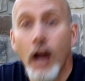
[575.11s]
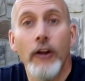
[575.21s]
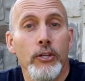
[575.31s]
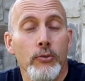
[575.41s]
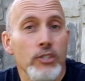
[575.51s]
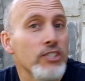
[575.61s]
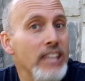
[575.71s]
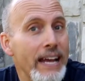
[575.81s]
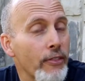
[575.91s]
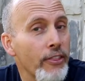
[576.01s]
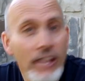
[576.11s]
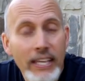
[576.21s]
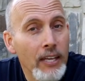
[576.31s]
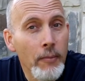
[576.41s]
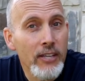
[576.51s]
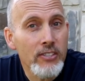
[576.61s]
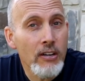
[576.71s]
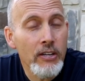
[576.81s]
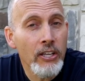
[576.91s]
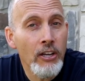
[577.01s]
Are you just now thinking about
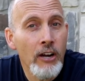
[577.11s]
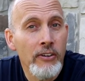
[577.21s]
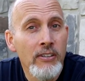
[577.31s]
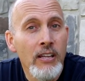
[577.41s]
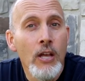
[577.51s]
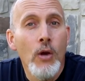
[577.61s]
starting a garden?